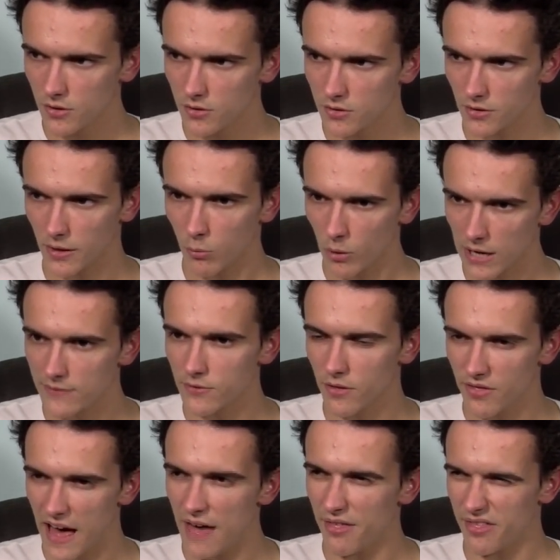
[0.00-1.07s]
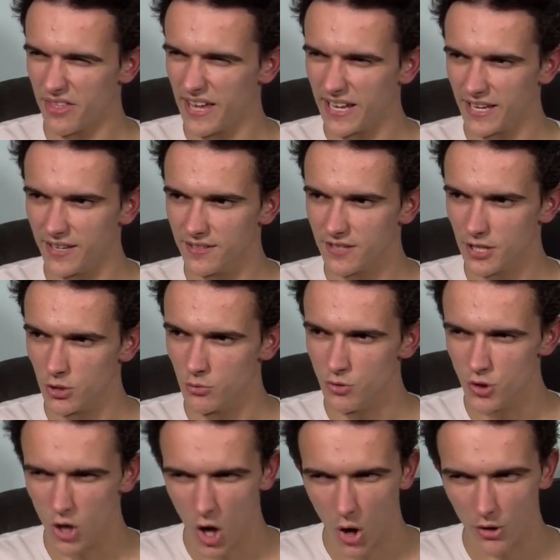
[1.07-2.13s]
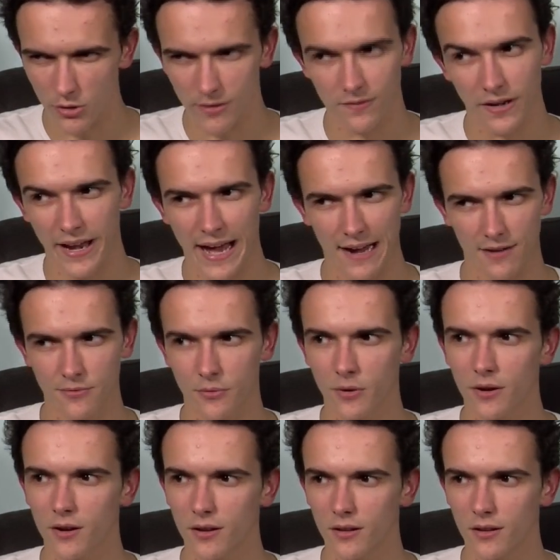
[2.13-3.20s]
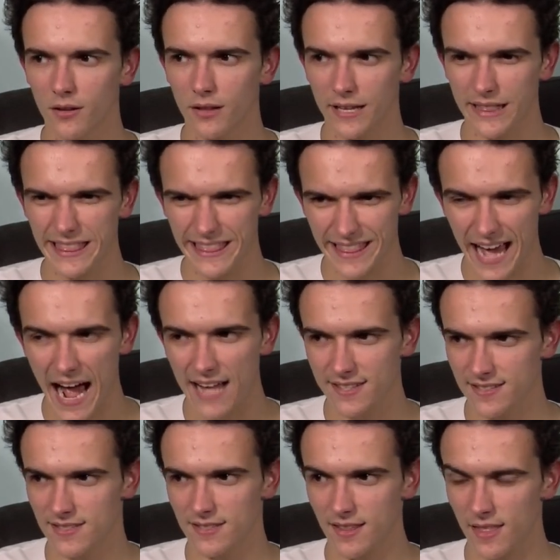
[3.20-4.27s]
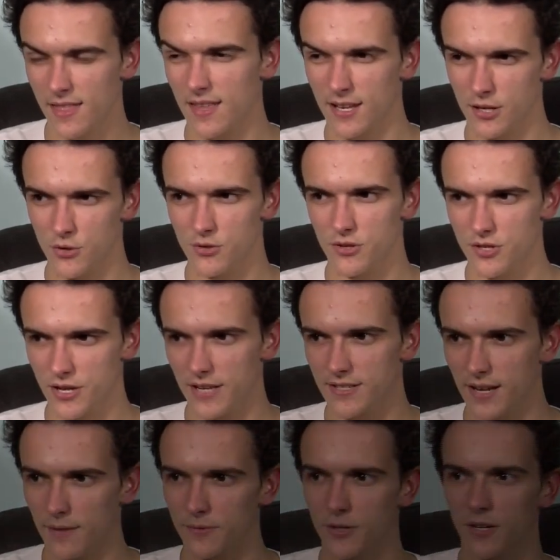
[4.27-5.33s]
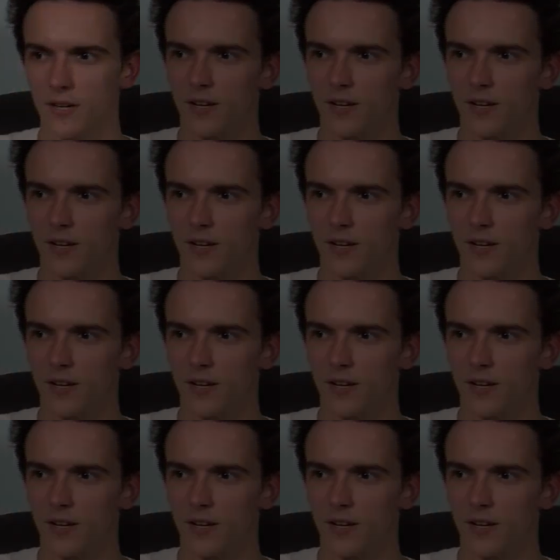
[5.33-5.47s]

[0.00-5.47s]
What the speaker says: So, like, whatever that thing is that you know you have a knack for, like, that's the thing you should chase after.